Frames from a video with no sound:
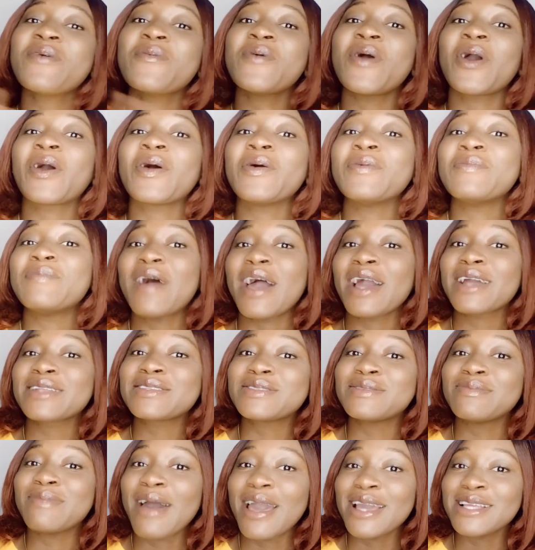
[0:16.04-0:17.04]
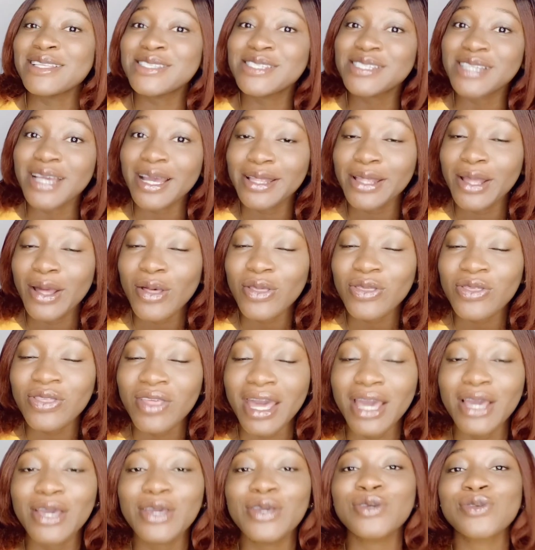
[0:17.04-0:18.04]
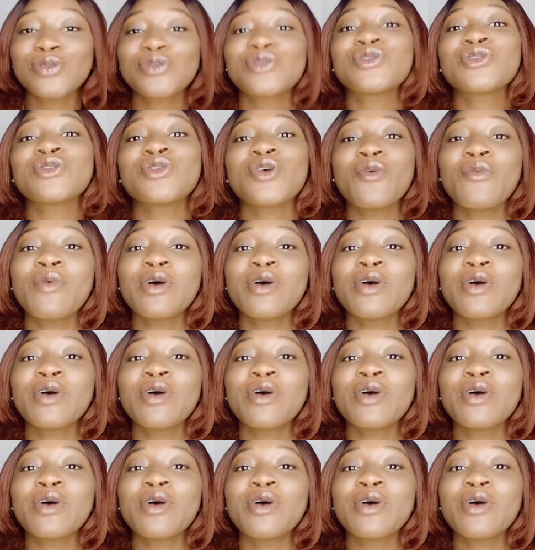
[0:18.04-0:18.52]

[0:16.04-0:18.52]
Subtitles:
welcome back to my channel. Thank you so